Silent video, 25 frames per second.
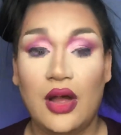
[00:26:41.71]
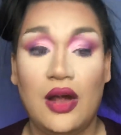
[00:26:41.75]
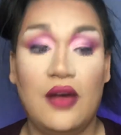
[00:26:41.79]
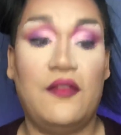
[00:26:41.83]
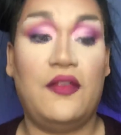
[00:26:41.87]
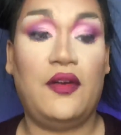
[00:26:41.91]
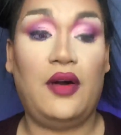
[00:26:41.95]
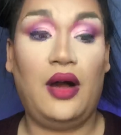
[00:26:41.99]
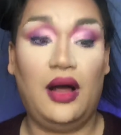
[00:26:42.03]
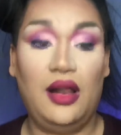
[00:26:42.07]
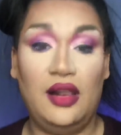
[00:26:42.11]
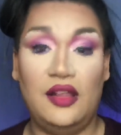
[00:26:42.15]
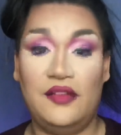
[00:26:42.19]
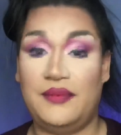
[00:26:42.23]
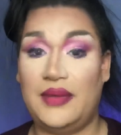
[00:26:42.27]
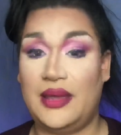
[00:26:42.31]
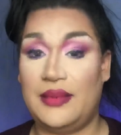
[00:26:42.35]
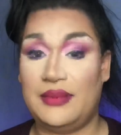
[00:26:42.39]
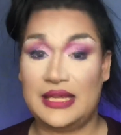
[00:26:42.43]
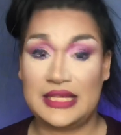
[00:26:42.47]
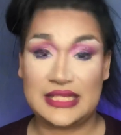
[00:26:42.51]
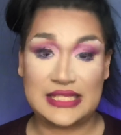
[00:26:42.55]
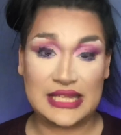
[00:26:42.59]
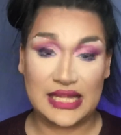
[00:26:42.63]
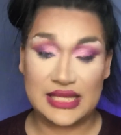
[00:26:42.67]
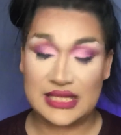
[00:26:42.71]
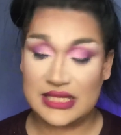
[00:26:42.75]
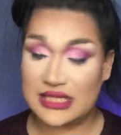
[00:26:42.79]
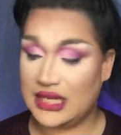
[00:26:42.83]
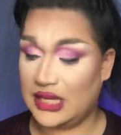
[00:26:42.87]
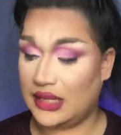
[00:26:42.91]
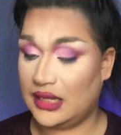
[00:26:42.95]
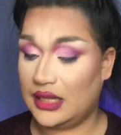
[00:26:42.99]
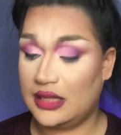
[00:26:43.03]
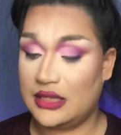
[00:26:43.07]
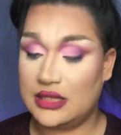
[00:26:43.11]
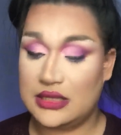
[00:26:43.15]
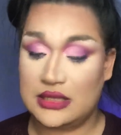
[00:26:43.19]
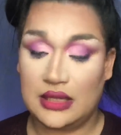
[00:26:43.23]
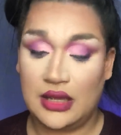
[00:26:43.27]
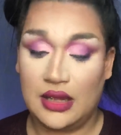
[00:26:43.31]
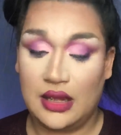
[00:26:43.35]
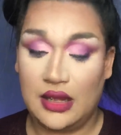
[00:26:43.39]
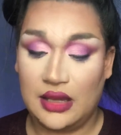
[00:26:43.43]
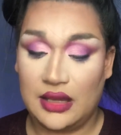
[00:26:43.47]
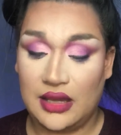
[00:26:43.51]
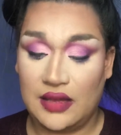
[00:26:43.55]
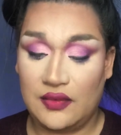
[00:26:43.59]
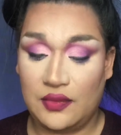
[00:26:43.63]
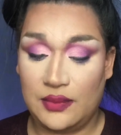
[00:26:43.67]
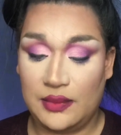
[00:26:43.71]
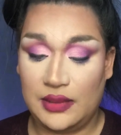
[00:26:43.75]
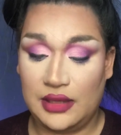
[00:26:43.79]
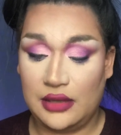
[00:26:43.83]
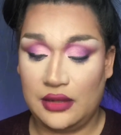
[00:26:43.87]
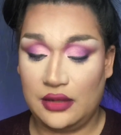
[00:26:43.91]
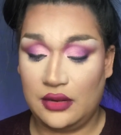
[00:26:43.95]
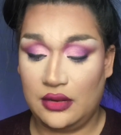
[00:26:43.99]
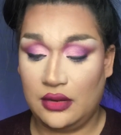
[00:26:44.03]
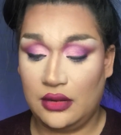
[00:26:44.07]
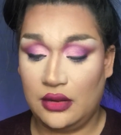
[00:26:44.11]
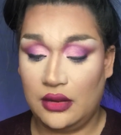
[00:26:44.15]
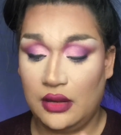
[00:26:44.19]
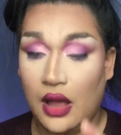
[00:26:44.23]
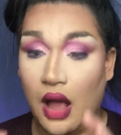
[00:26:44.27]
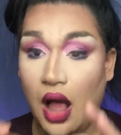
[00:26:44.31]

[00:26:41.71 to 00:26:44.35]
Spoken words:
for all of maybe 10 seconds. Give them a little,